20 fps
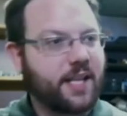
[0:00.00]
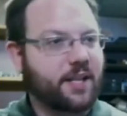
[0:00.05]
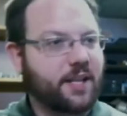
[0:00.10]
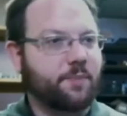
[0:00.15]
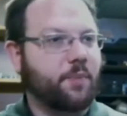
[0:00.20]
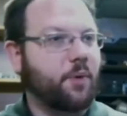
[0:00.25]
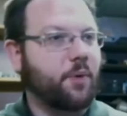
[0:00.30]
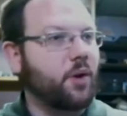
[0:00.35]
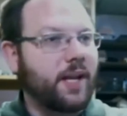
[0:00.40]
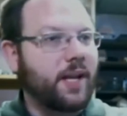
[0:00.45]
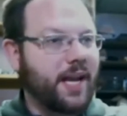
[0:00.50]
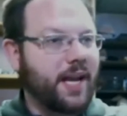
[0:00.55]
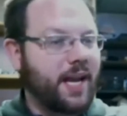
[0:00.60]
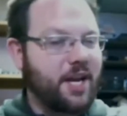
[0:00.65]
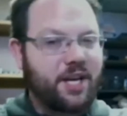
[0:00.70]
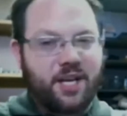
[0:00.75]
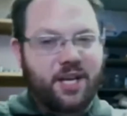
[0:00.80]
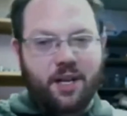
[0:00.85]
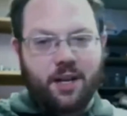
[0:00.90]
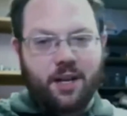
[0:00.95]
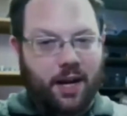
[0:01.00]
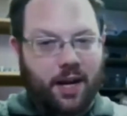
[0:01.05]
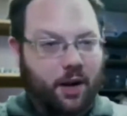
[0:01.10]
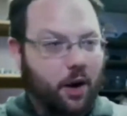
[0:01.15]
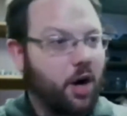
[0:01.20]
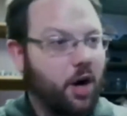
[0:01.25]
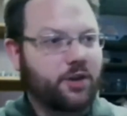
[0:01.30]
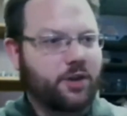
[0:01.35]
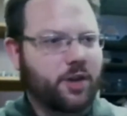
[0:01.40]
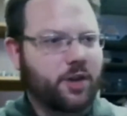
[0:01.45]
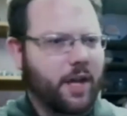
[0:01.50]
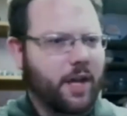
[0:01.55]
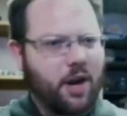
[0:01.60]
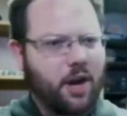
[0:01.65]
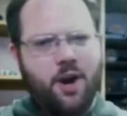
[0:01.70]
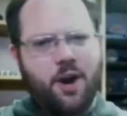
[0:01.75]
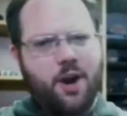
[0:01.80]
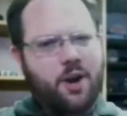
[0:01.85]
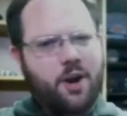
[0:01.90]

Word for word: that's pulling in, like, also, like,